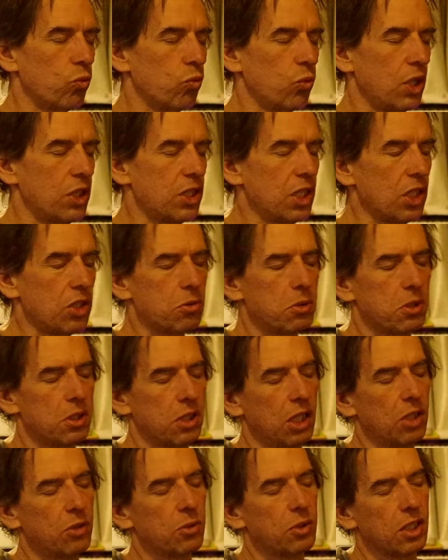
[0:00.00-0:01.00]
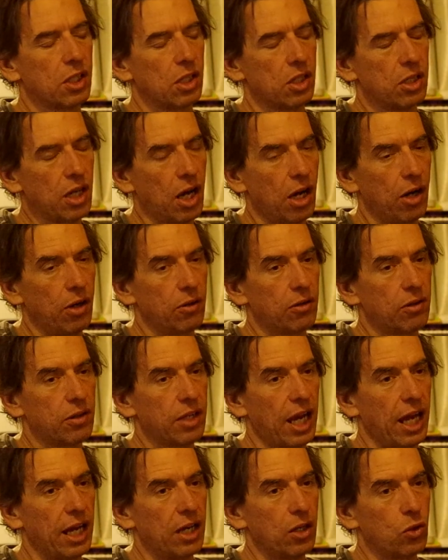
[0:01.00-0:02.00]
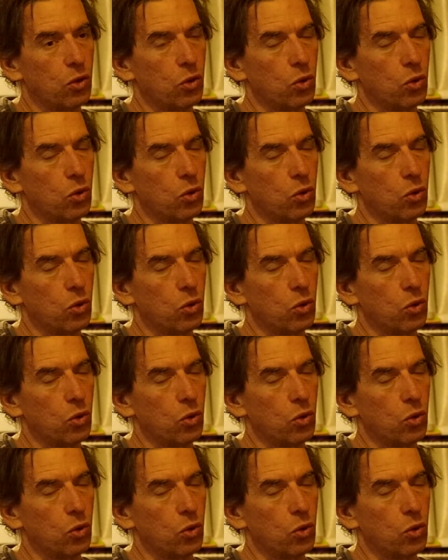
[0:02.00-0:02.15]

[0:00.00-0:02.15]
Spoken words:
it's interesting to note that